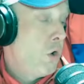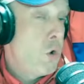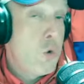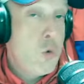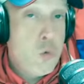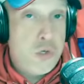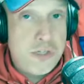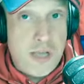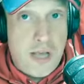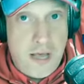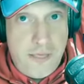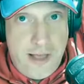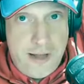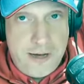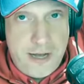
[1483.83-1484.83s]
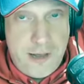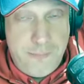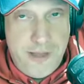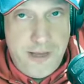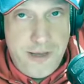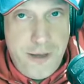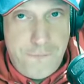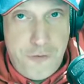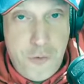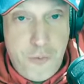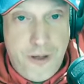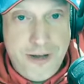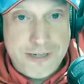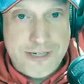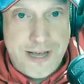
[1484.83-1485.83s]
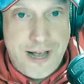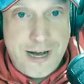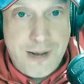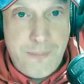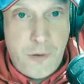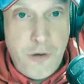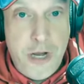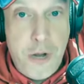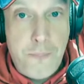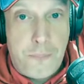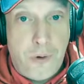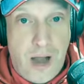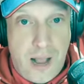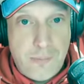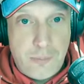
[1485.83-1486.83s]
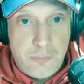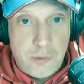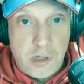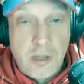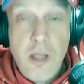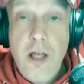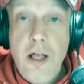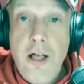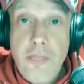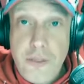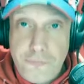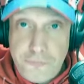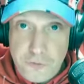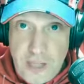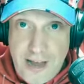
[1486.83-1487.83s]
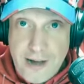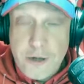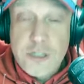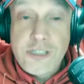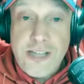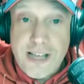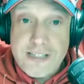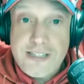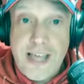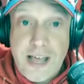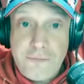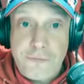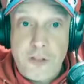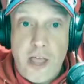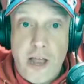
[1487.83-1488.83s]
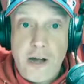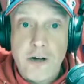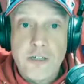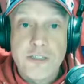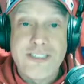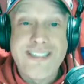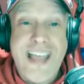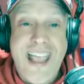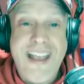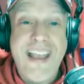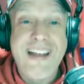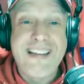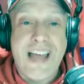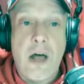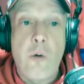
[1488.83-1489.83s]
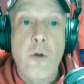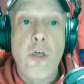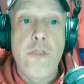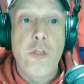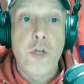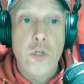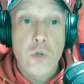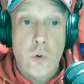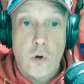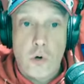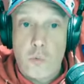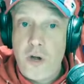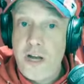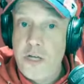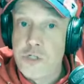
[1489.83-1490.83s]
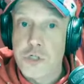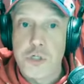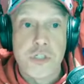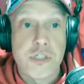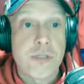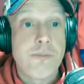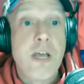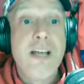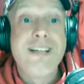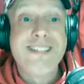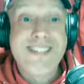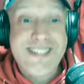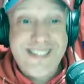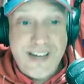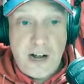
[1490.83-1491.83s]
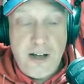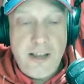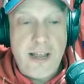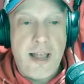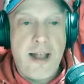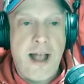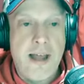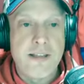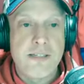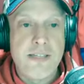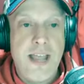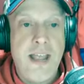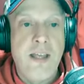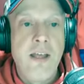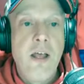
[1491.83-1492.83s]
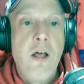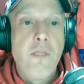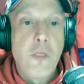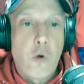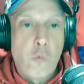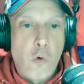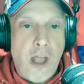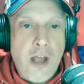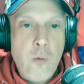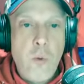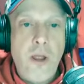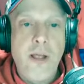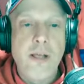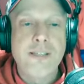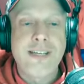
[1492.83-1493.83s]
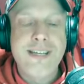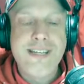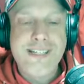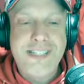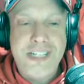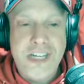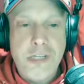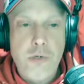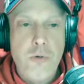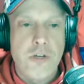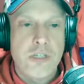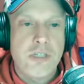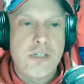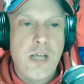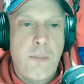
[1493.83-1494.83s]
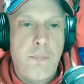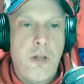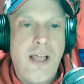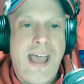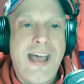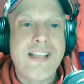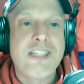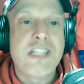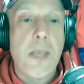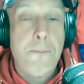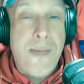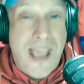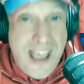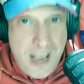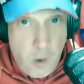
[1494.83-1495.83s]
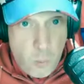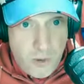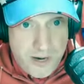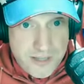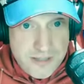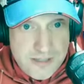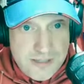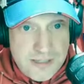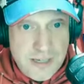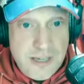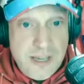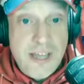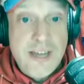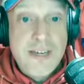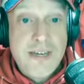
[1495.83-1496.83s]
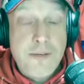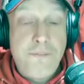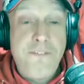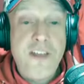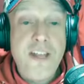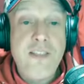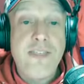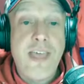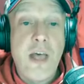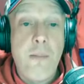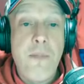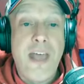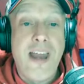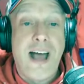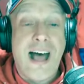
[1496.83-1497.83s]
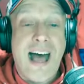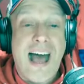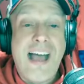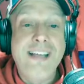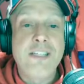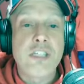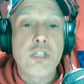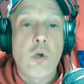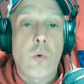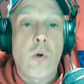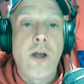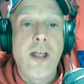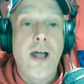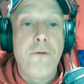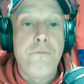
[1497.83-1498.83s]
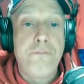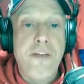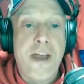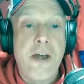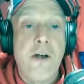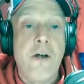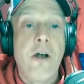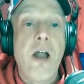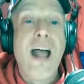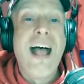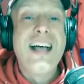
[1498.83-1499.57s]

Who saw that coming? If you want to talk about improbable, the Flyers. Yes, that Flyers taking down the New York Rangers. Stunning, I got to say. The Red Wings continue to stumble as the Penguins defeat them in a high-scoring affair,